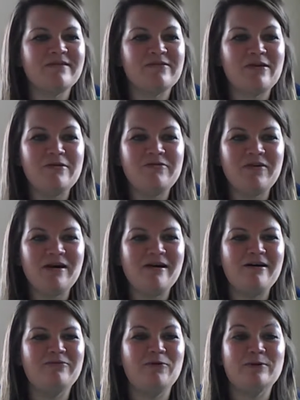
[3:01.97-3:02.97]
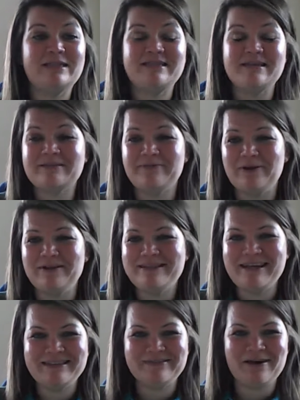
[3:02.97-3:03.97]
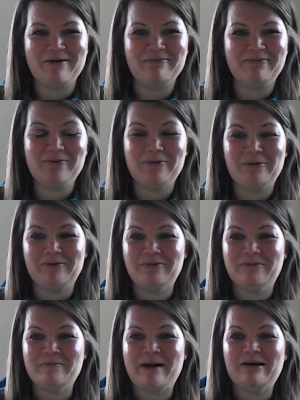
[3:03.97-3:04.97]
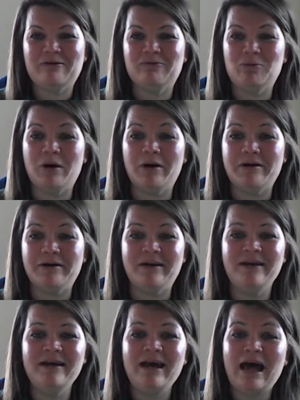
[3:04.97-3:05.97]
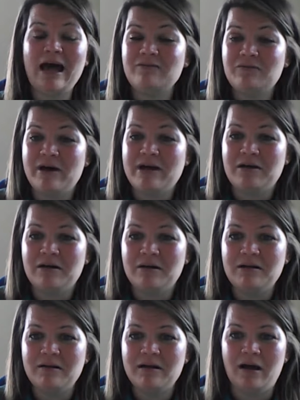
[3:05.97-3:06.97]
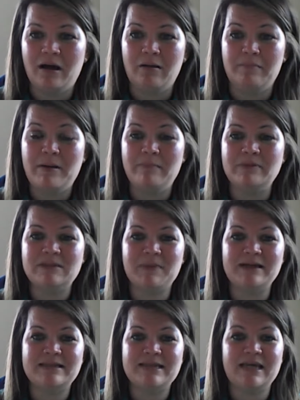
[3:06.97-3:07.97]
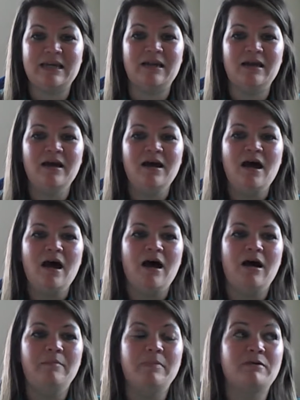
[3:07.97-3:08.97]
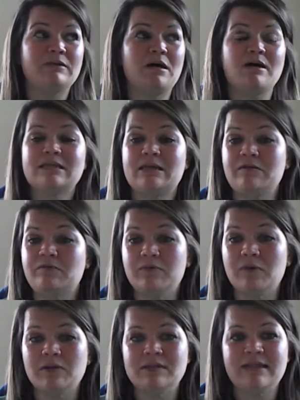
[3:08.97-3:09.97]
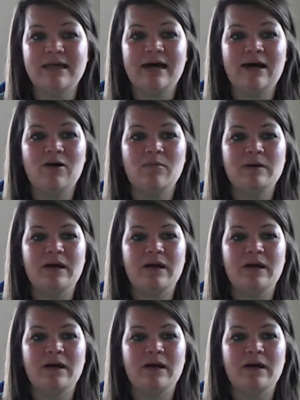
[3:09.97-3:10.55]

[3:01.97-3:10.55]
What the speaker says: So far, 46 volunteers have come forward off of the back of one advert in our members magazine that was asking for volunteer help.